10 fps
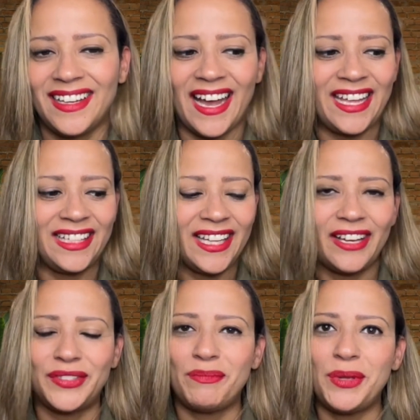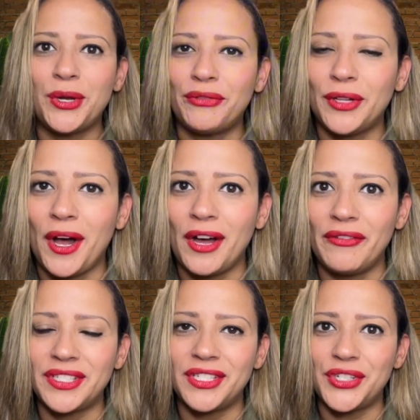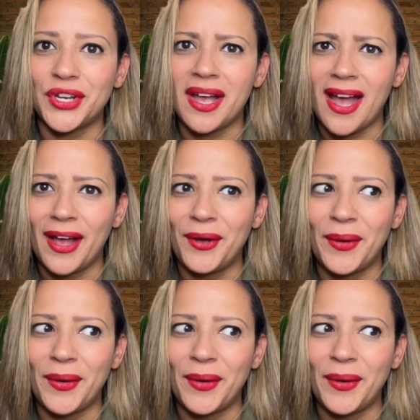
I left a beautiful office in Chicago.